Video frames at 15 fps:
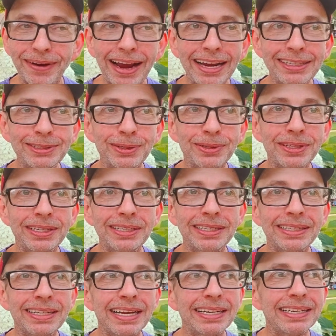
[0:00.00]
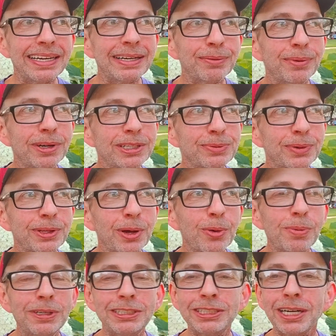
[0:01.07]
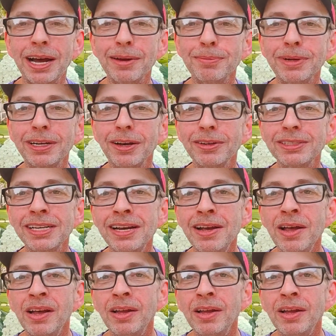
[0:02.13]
faster than it was with OpenShot, because